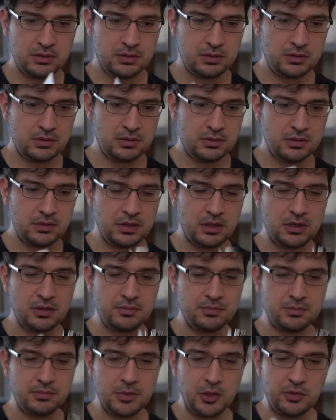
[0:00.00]
Now,
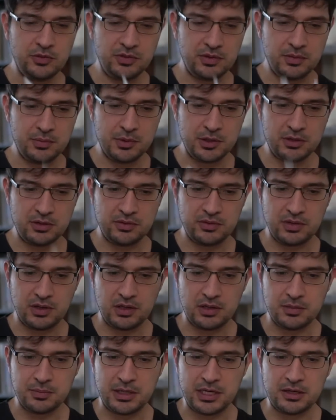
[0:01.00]
most of the book is
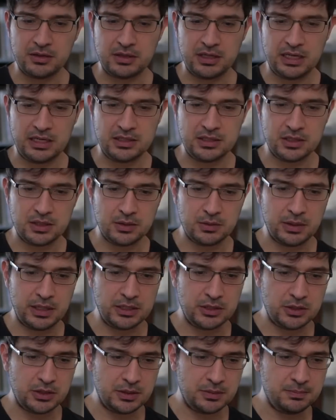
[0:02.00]
all about
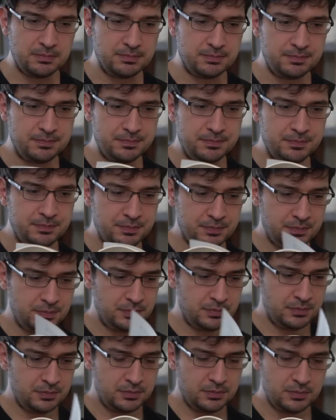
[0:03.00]
integration.
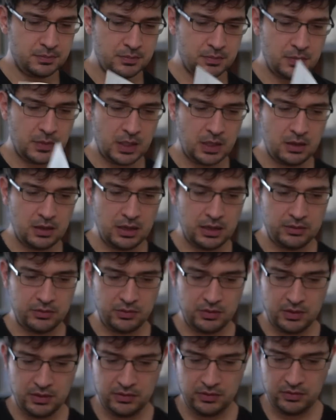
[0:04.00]
All right, so
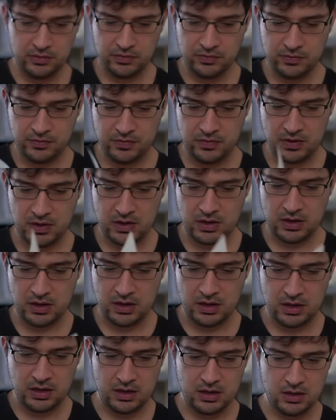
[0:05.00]
this is
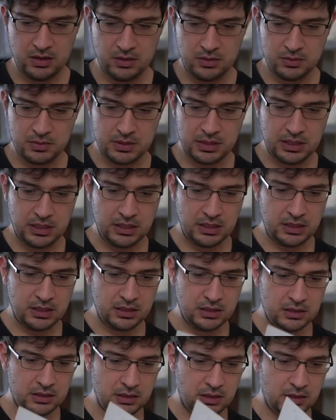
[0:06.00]

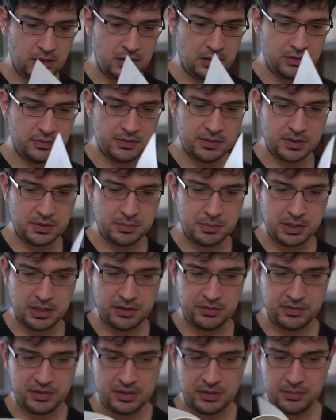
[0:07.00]
very all over the
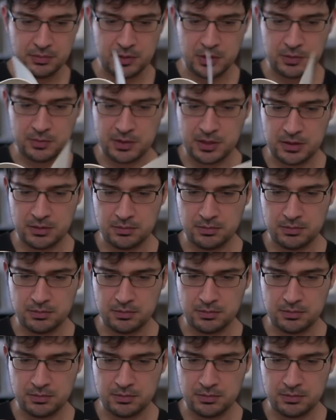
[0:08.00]
place at the moment.